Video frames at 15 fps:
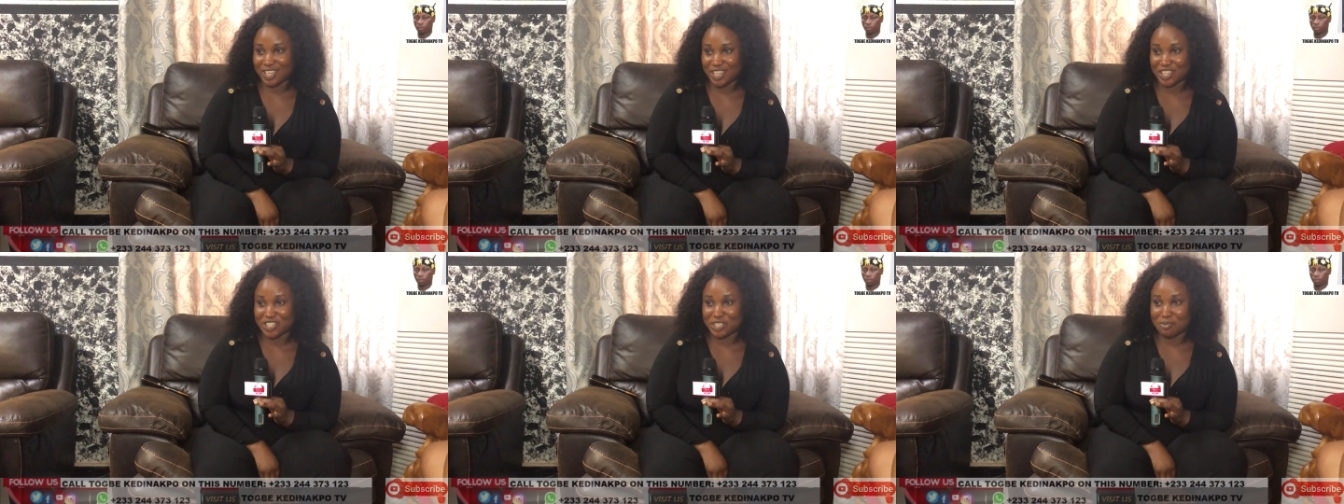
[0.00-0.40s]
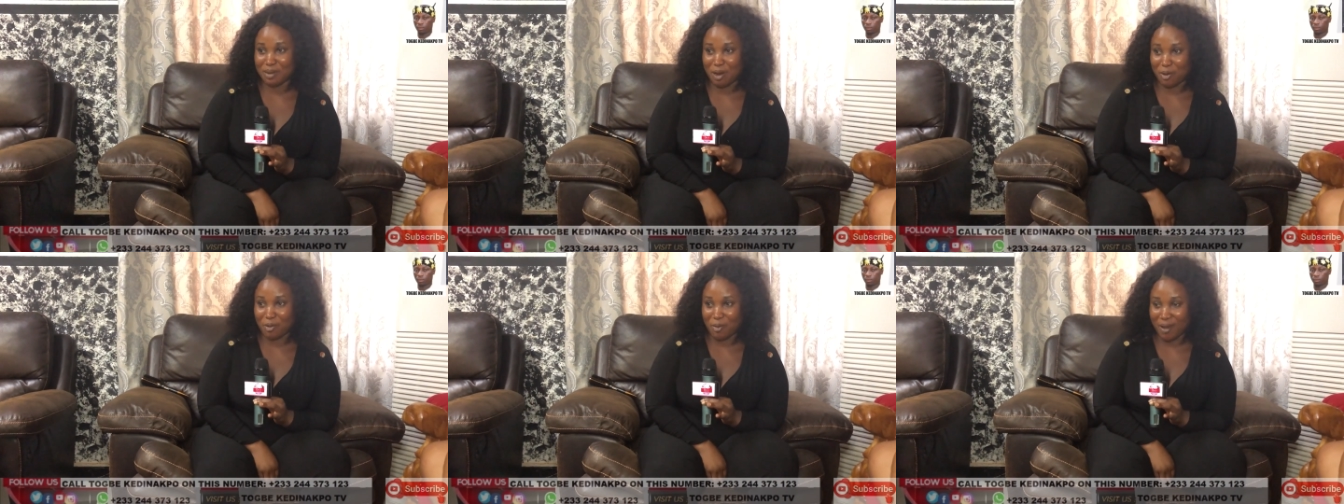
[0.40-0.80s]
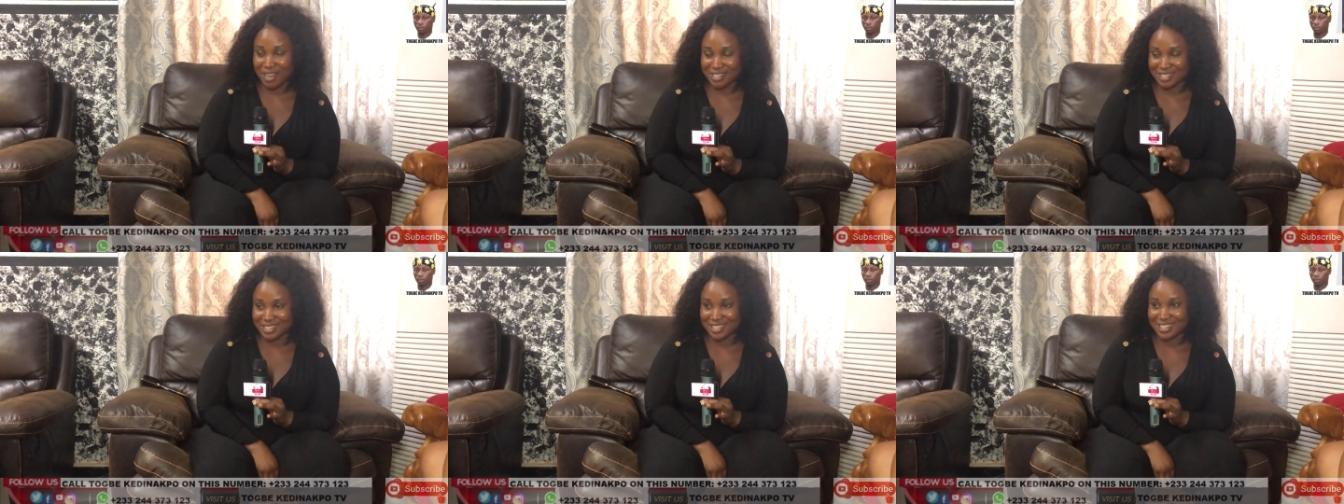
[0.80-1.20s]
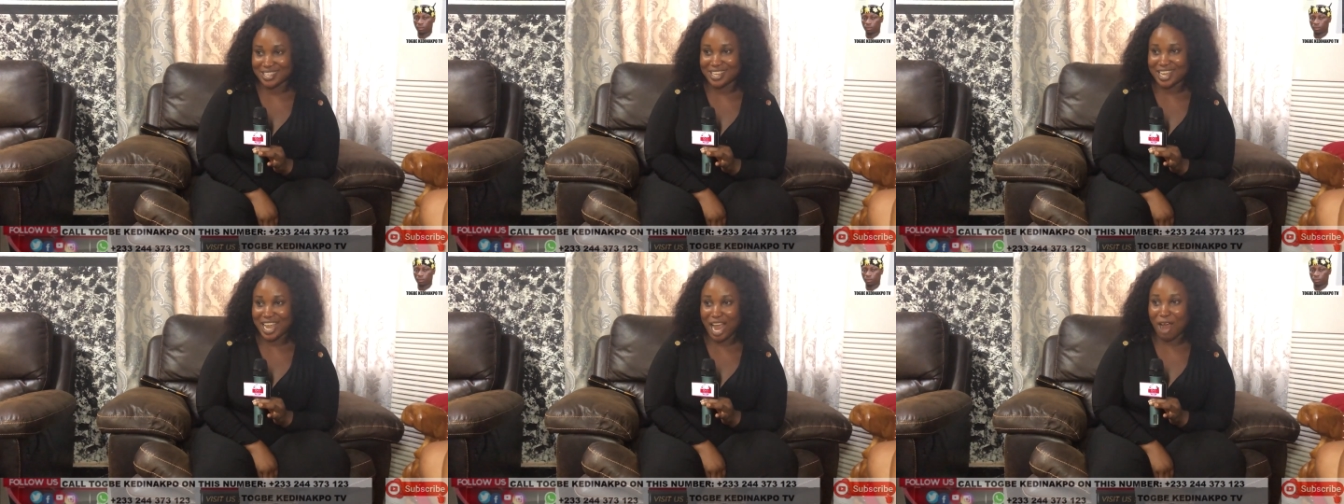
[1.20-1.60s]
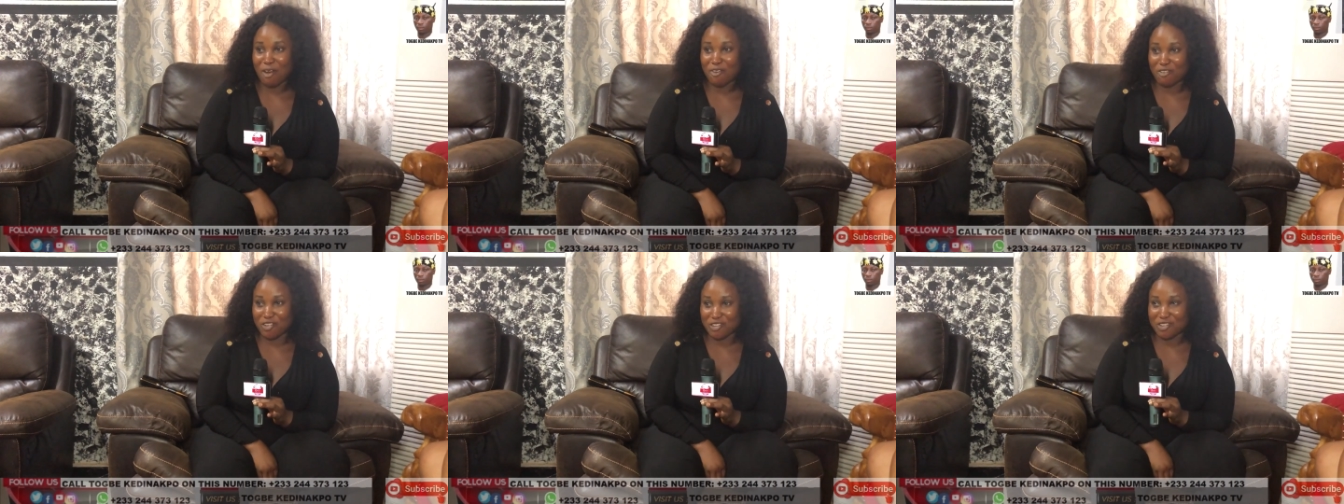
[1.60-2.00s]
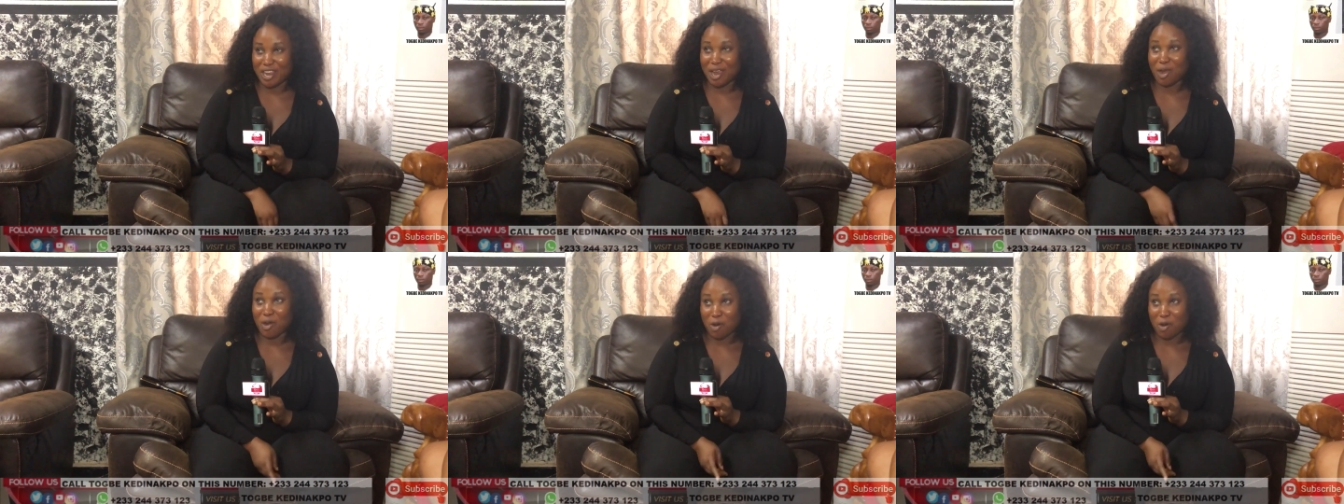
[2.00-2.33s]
And Jibako has it. I'll feed you.